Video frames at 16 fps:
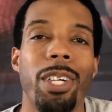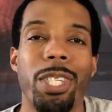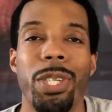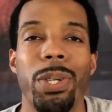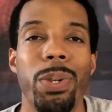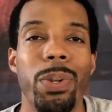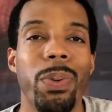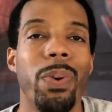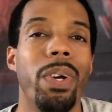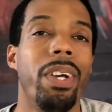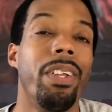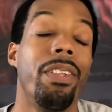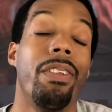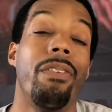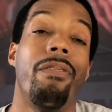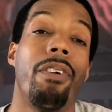2.
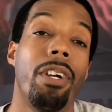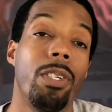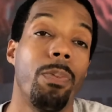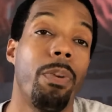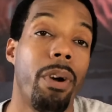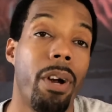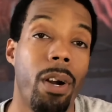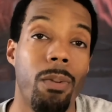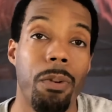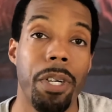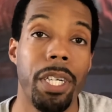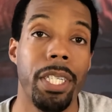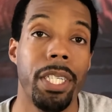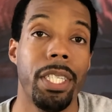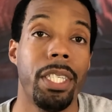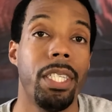The first part
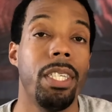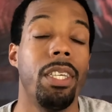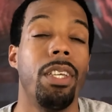was